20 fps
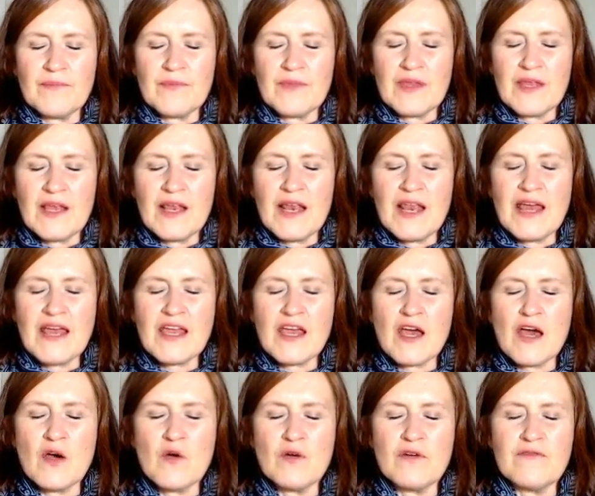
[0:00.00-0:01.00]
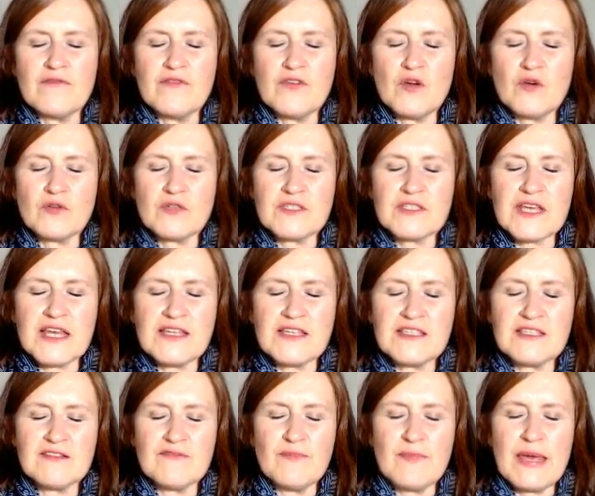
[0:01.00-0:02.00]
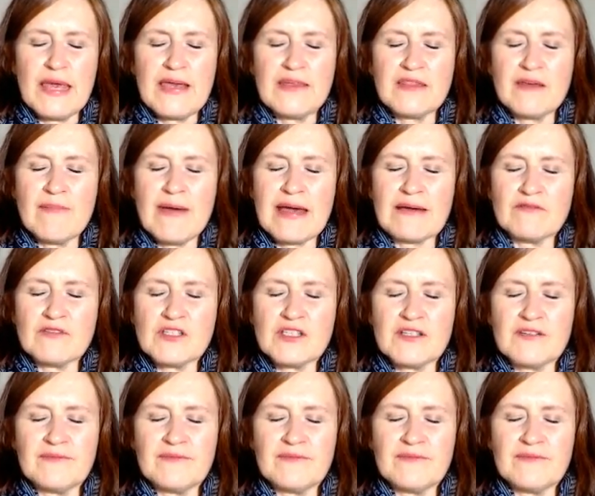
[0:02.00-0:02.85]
let go of your sense of being the mountain.